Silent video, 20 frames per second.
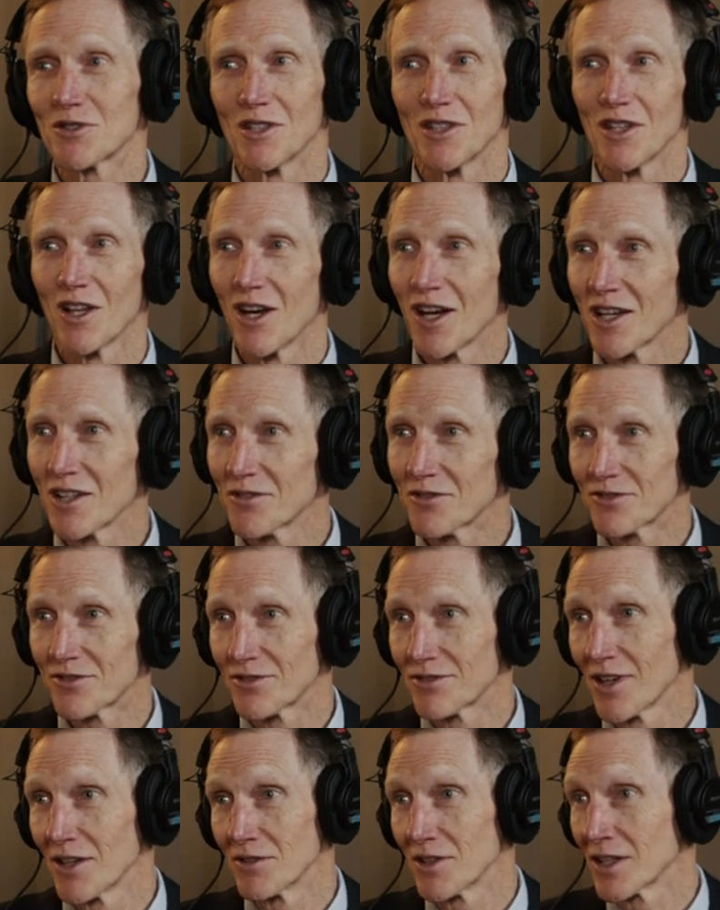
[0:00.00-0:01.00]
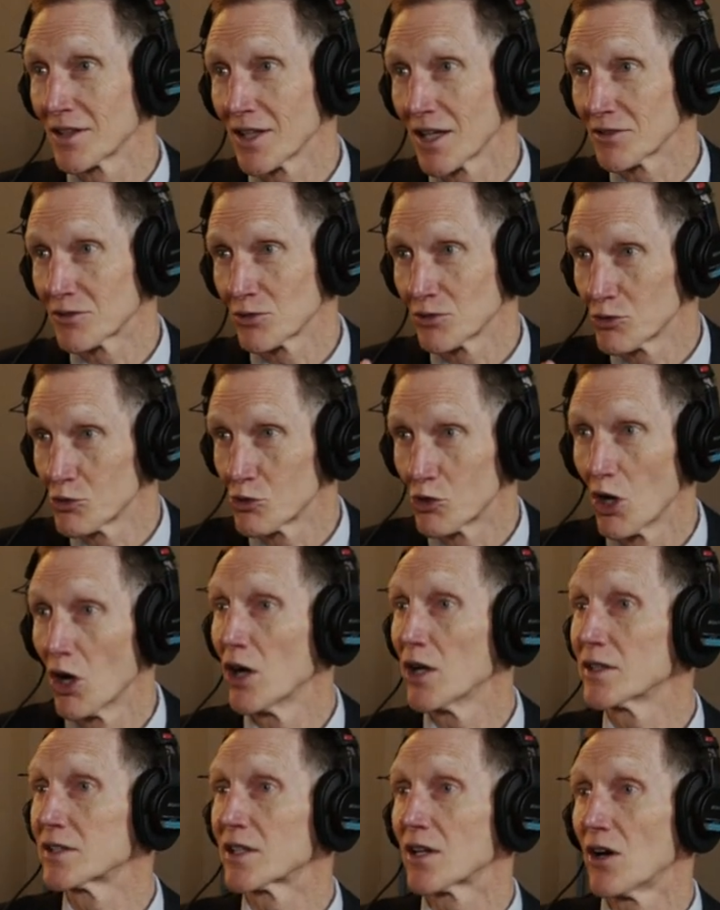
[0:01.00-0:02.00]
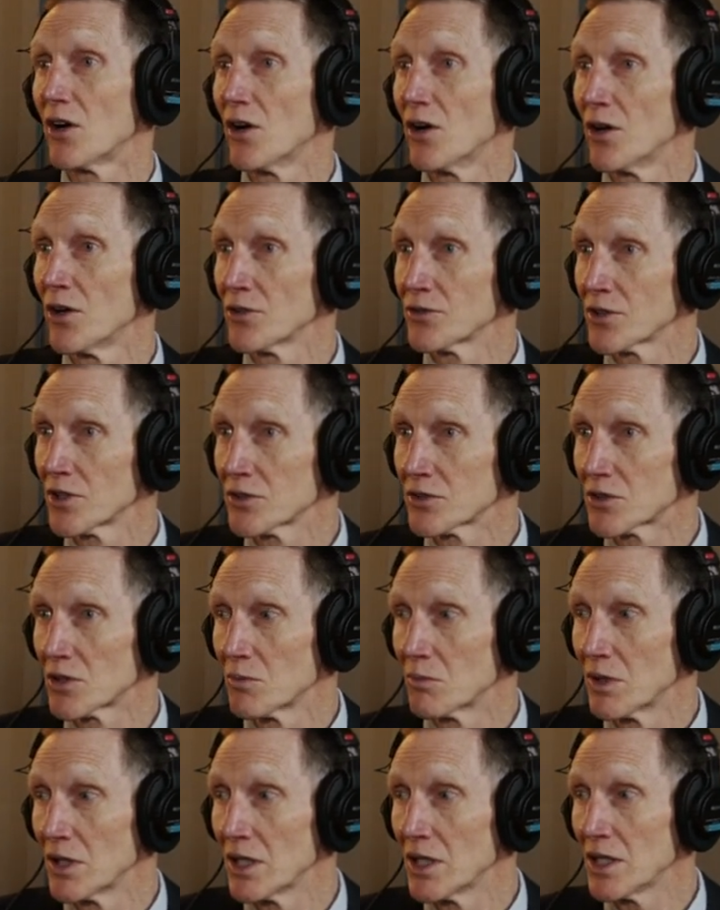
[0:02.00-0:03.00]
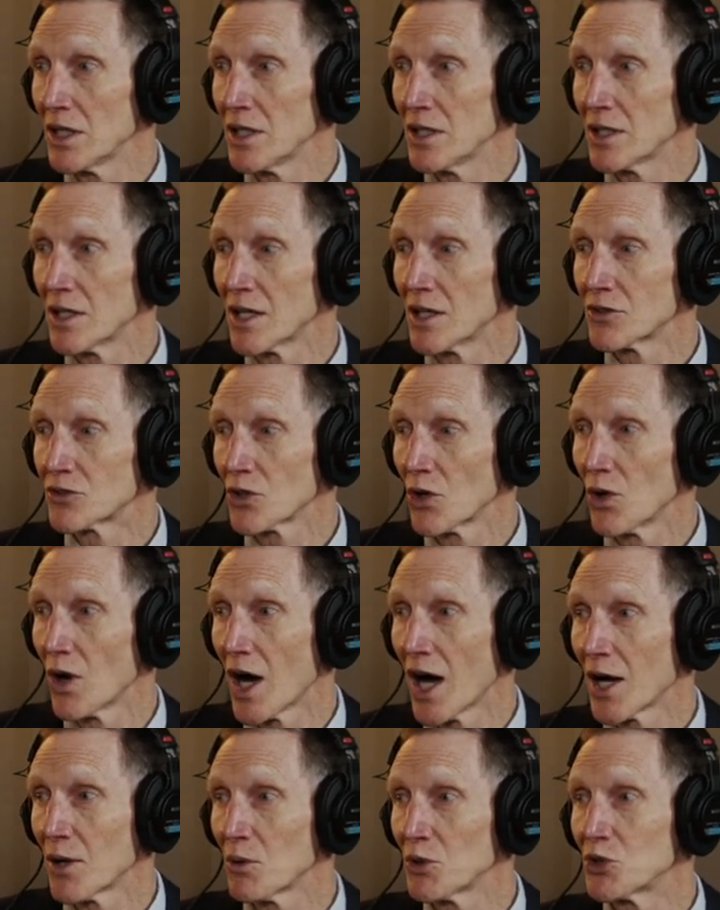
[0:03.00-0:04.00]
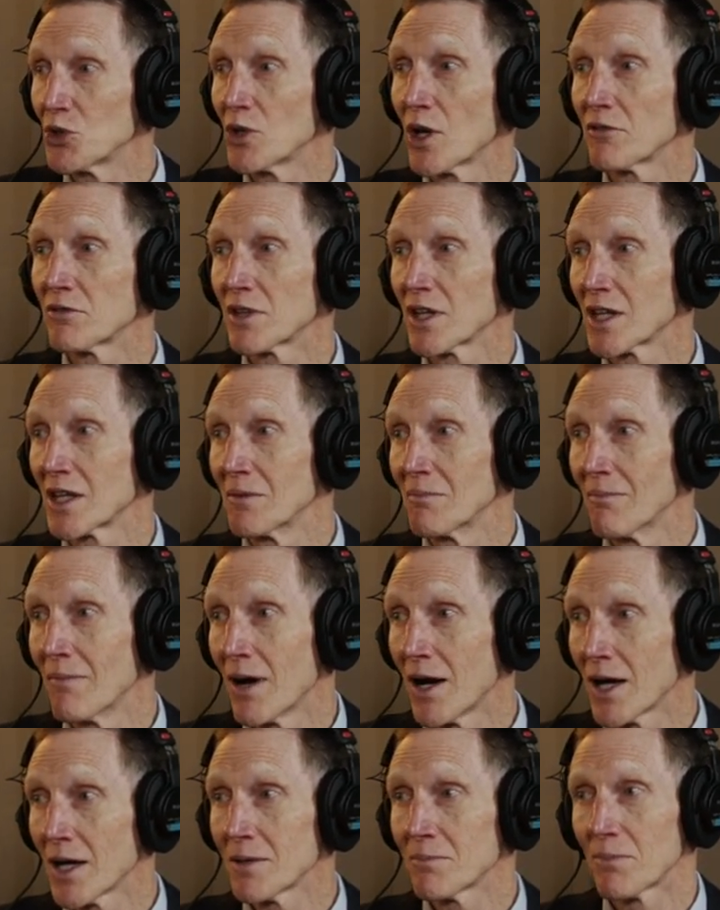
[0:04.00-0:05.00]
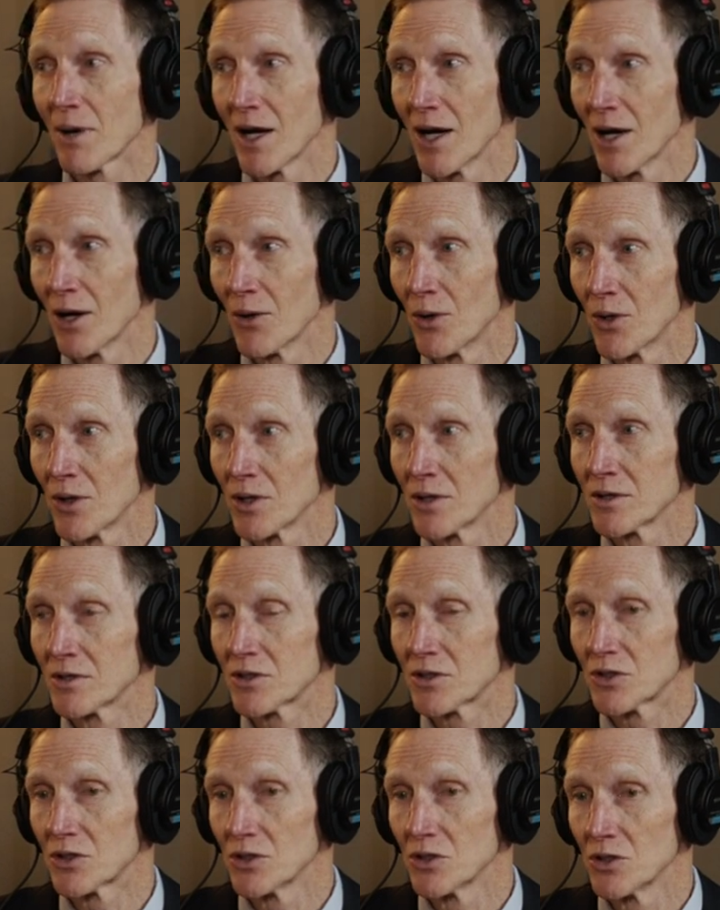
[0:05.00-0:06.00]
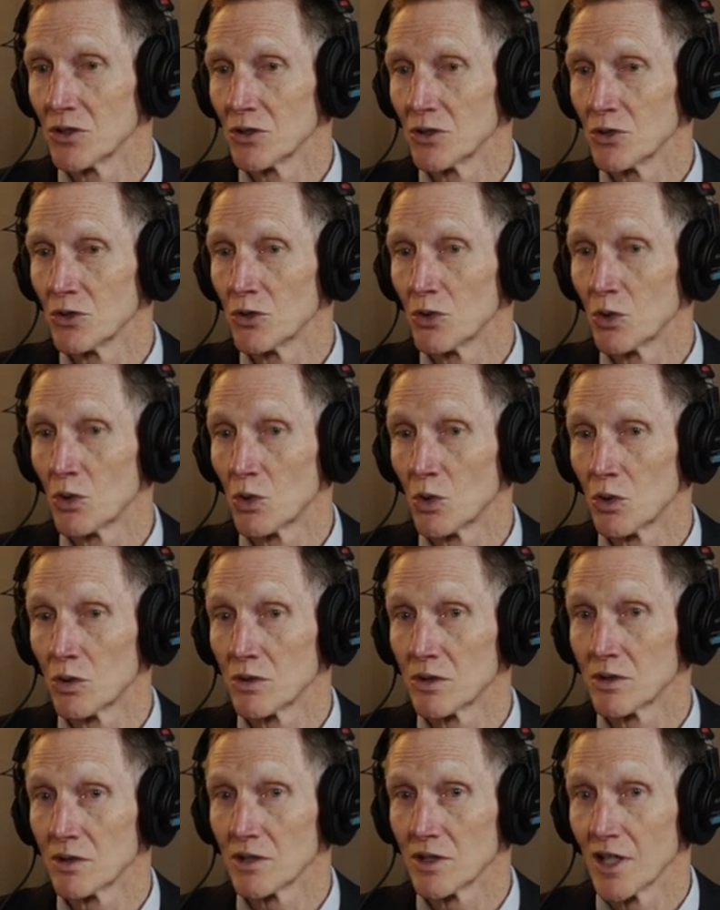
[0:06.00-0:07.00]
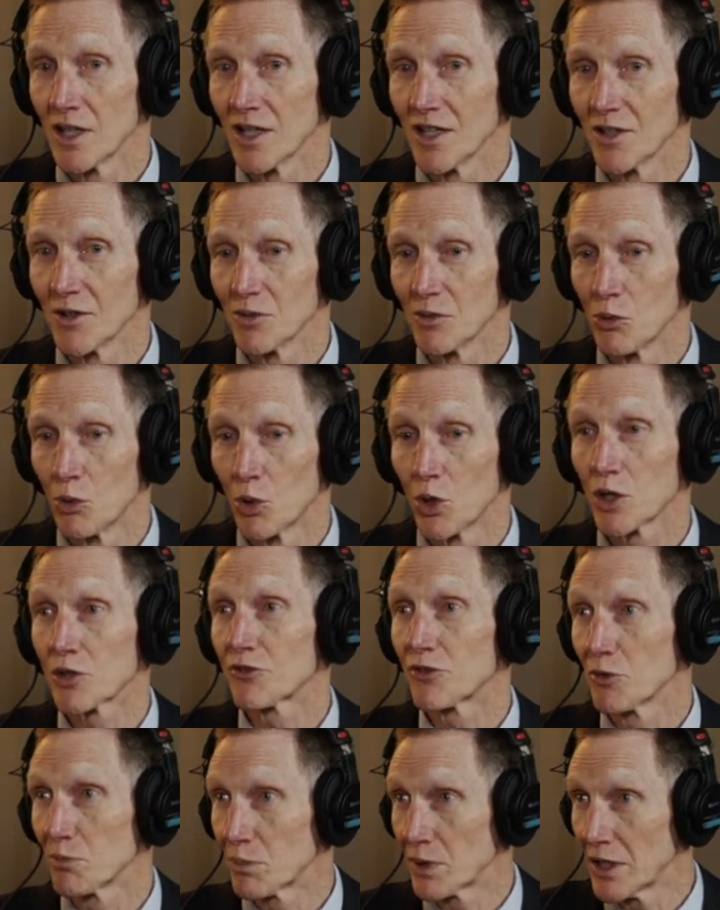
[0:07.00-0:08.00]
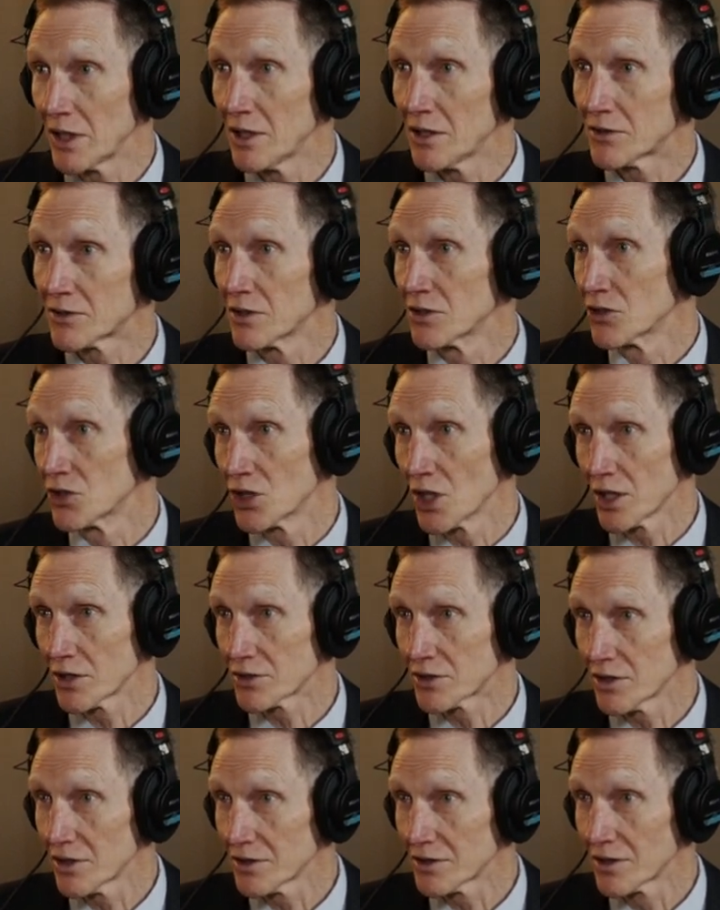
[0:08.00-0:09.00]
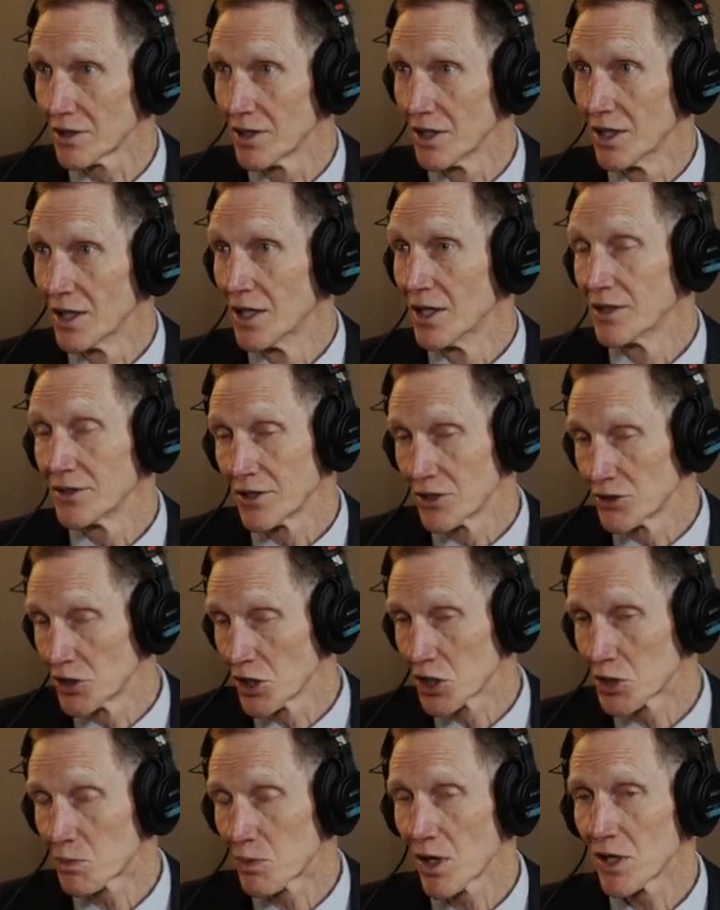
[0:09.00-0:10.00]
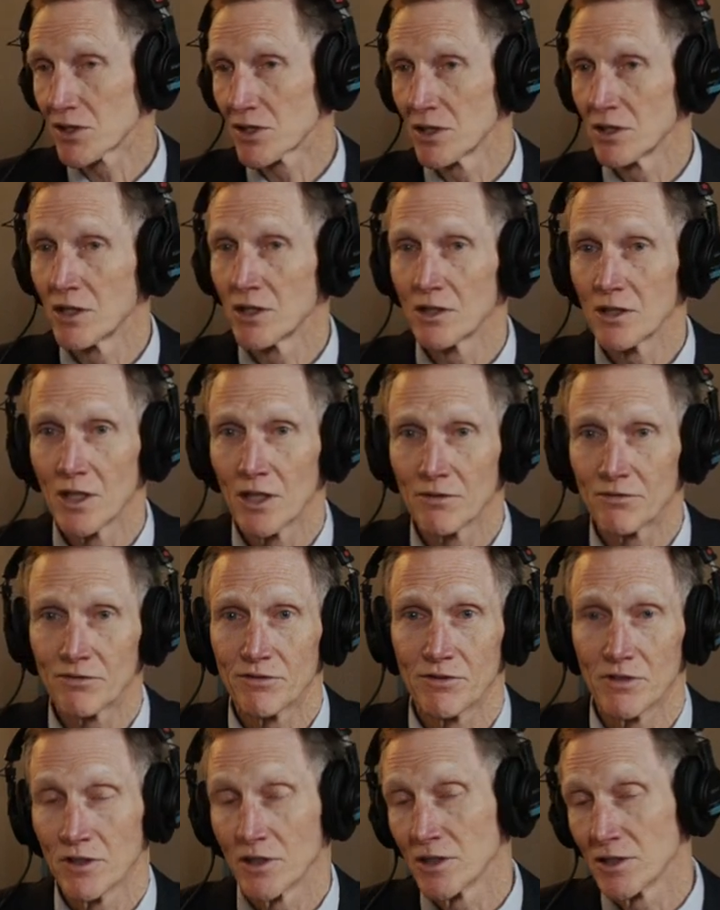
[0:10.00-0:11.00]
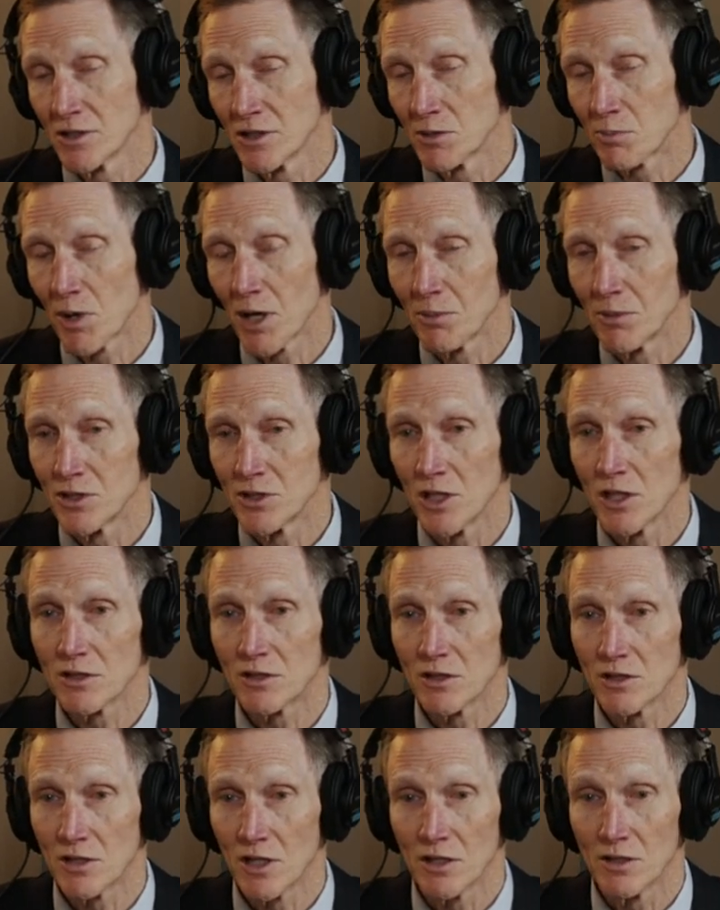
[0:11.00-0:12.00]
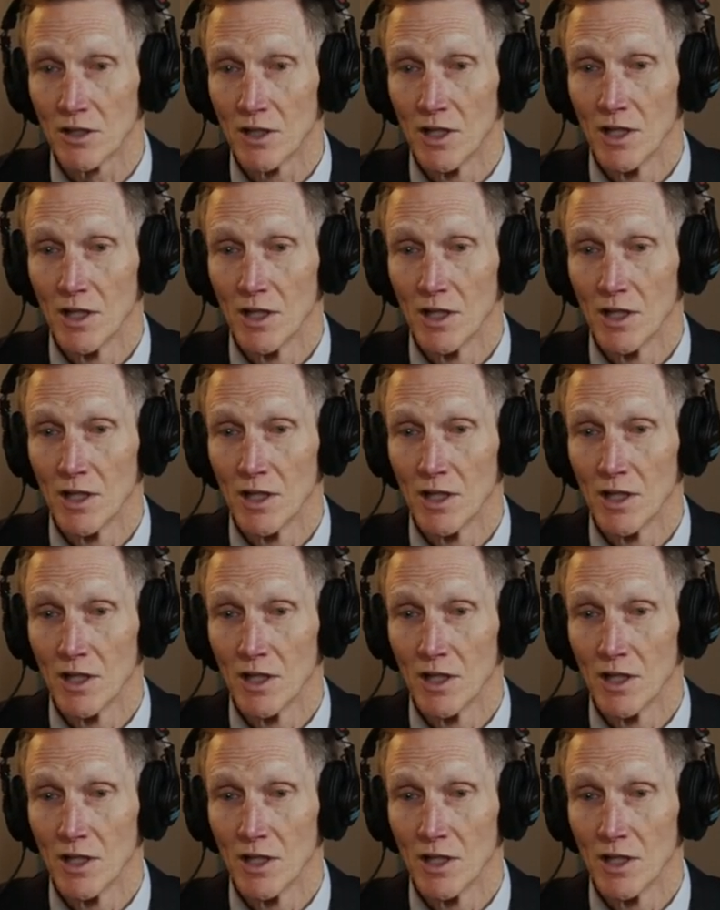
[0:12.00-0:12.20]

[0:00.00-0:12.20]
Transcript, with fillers: in life. I think that's who God calls us to be. And so I will do everything in my power to uh, work for peace and justice. There's an expression in the, F, uh, in the Department of Justice that